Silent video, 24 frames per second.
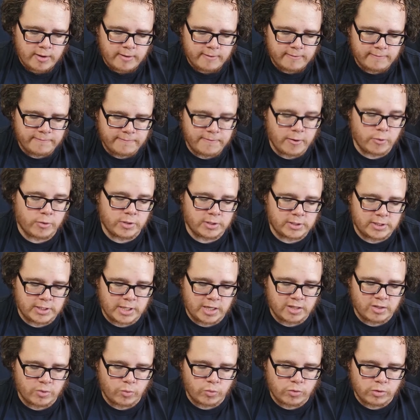focusing
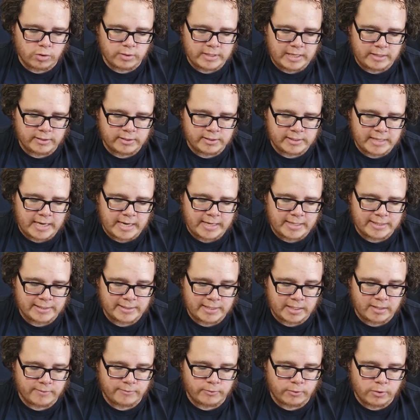on the world outside
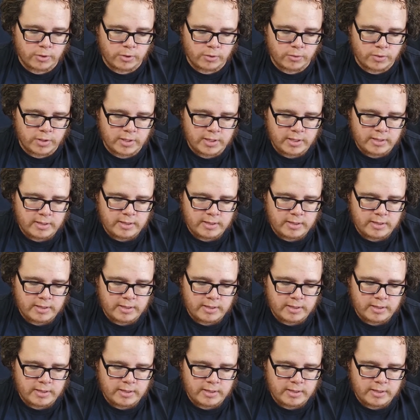instead of her own,